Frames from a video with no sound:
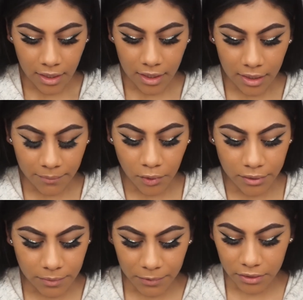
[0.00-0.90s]
And I'm
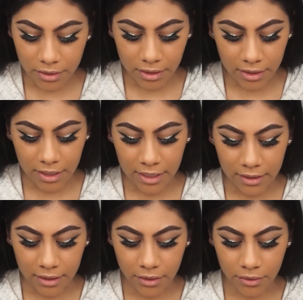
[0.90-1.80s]
going to be using the
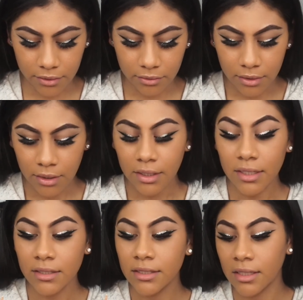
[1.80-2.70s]
LA Girl
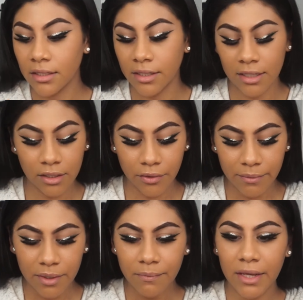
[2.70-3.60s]
concealer in
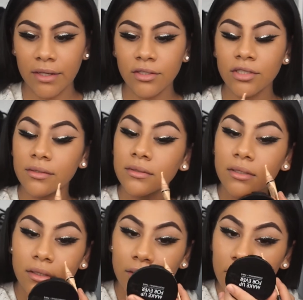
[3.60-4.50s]
Creamy Beige,
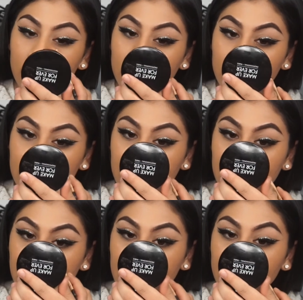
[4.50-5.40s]
which
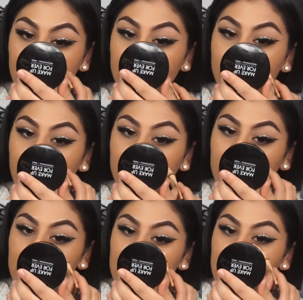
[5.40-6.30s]
is a super
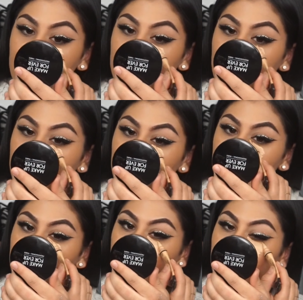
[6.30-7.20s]
affordable concealer, and
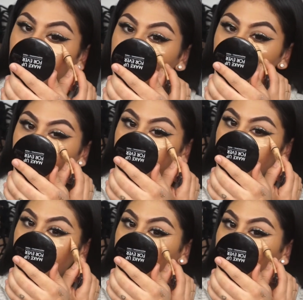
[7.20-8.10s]
just start
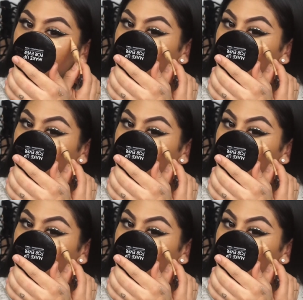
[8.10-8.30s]
highlighting.